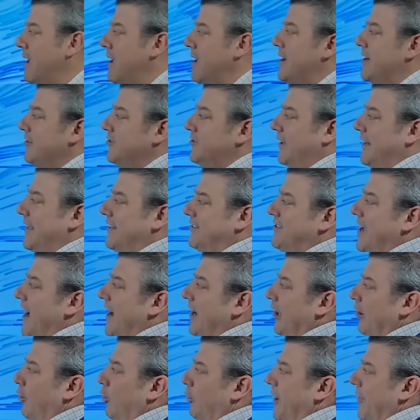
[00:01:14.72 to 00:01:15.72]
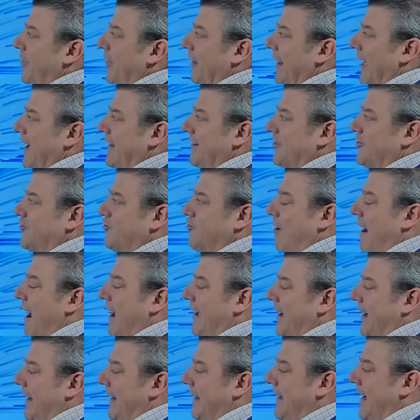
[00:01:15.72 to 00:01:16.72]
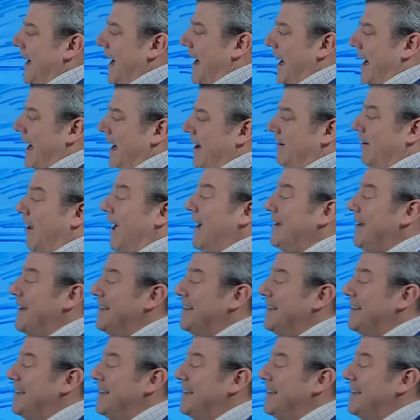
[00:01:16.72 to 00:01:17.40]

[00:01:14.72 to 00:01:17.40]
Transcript: So let's take a look at the latest tracking. Uh, like I